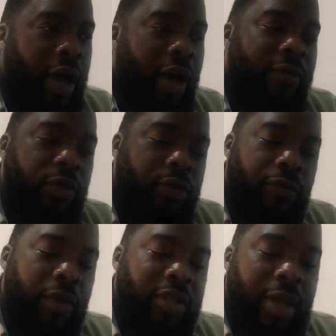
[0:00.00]
I have loads of
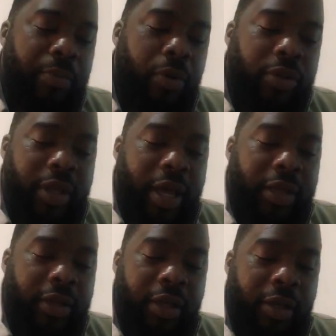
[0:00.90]
friends that bought
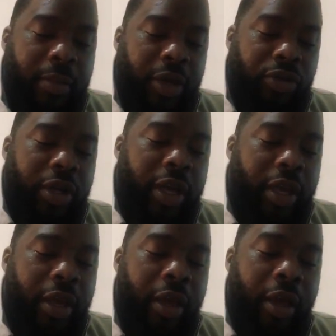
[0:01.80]
land in
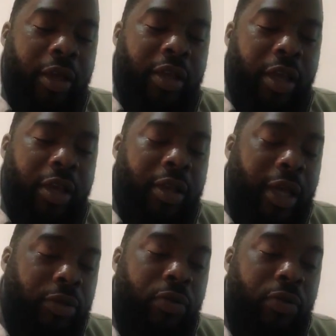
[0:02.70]
Igbejuleki thinking that,